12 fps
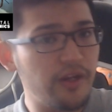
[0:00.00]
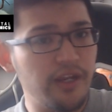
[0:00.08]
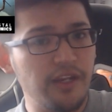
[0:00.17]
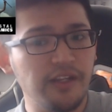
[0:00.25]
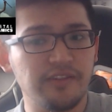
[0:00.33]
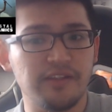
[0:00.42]

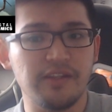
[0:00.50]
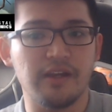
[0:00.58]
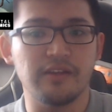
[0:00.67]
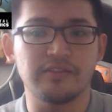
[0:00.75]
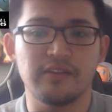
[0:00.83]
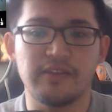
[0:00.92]
Enix
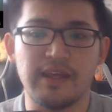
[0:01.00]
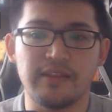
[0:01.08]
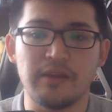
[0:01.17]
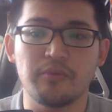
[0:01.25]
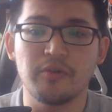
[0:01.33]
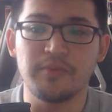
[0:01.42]
announced that
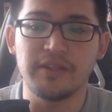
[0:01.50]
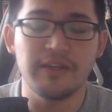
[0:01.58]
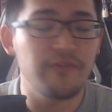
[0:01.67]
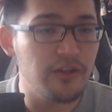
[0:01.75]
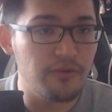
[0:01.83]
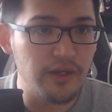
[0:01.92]
they will be
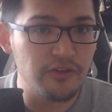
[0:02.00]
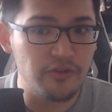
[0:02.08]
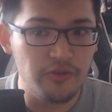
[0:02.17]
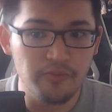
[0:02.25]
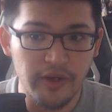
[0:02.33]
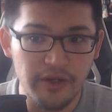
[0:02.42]
giving away
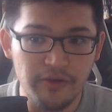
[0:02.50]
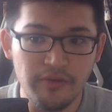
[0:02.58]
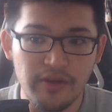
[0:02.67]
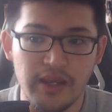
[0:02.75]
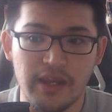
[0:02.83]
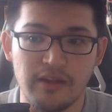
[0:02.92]
Tomb
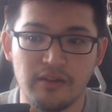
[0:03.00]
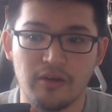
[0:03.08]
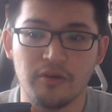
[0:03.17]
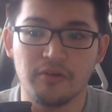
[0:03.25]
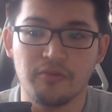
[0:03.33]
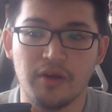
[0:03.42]
Raider and
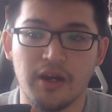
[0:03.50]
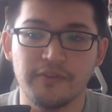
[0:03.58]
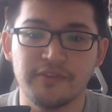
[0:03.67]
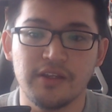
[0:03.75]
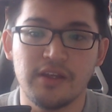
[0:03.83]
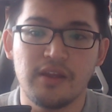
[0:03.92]
Lara
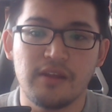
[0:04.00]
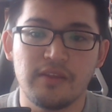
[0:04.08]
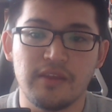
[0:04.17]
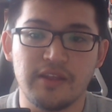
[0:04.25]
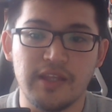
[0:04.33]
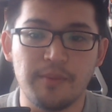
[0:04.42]
Croft's
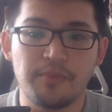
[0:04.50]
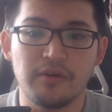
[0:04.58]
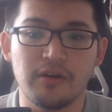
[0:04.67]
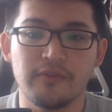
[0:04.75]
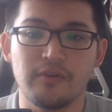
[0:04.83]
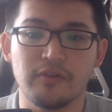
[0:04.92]
The Temple
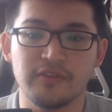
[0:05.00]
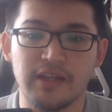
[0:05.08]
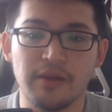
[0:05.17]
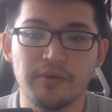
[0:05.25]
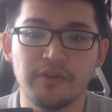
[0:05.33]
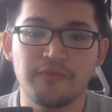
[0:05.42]
of
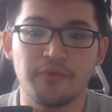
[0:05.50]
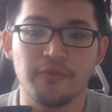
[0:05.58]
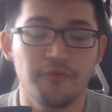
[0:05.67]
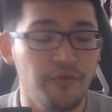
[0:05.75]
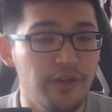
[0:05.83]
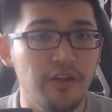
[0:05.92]
Osiris for
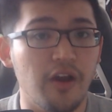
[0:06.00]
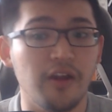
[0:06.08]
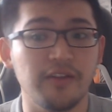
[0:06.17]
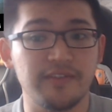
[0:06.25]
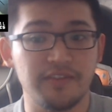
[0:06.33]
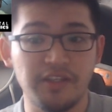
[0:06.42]
free
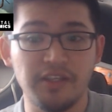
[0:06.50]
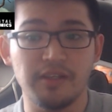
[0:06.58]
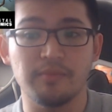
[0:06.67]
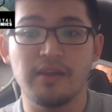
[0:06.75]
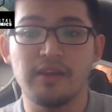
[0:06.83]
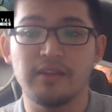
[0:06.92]
on
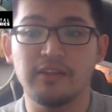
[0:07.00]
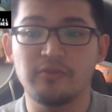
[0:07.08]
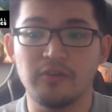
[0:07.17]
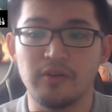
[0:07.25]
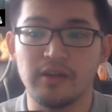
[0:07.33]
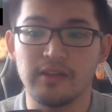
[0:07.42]
Steam. This
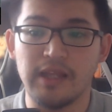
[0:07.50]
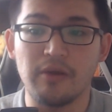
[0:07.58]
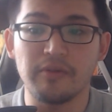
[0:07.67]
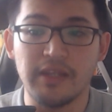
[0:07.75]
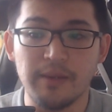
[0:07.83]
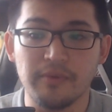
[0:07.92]
will
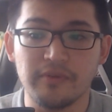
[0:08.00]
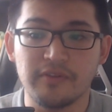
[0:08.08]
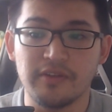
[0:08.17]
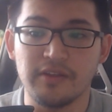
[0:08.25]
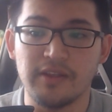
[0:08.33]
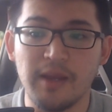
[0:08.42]
allow gamers
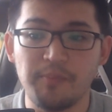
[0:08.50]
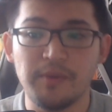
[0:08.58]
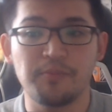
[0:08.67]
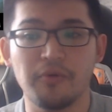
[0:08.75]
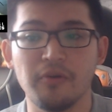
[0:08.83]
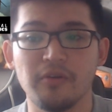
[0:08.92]
to not
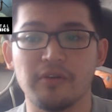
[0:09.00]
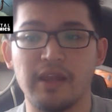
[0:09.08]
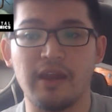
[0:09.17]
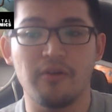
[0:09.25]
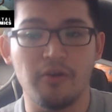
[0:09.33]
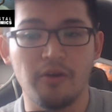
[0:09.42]
be bored
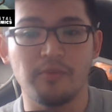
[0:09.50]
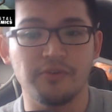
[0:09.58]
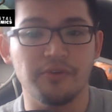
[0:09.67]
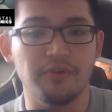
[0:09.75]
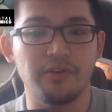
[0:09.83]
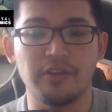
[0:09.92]
at home
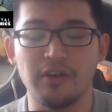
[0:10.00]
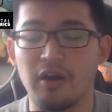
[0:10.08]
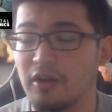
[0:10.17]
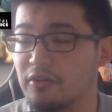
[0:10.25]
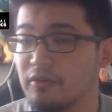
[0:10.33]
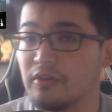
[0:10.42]
during the
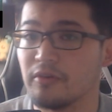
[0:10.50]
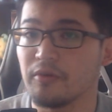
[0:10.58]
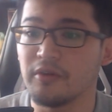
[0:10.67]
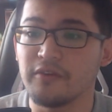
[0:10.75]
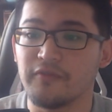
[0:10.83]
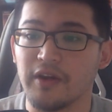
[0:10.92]
ongoing
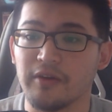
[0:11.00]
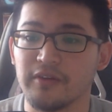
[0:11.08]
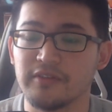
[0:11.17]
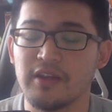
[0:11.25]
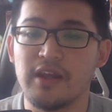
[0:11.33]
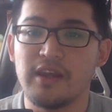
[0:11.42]

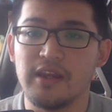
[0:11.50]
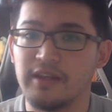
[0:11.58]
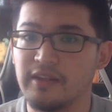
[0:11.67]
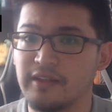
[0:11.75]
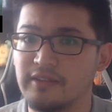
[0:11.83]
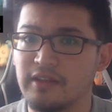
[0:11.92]
coronavirus.
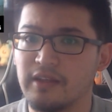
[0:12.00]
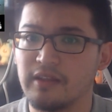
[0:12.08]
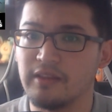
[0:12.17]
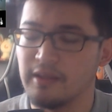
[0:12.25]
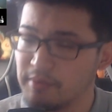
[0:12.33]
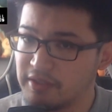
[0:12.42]
It is
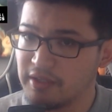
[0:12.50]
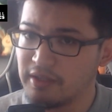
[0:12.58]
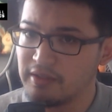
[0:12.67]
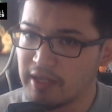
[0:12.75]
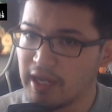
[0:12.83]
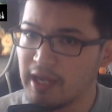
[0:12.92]

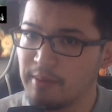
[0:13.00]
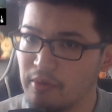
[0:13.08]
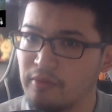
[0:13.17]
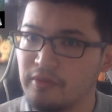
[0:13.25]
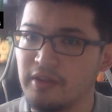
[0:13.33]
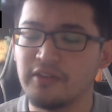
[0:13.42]
limited time
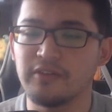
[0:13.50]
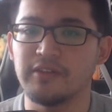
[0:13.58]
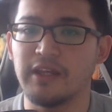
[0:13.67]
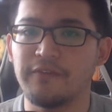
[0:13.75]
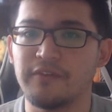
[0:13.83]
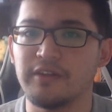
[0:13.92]
only, so definitely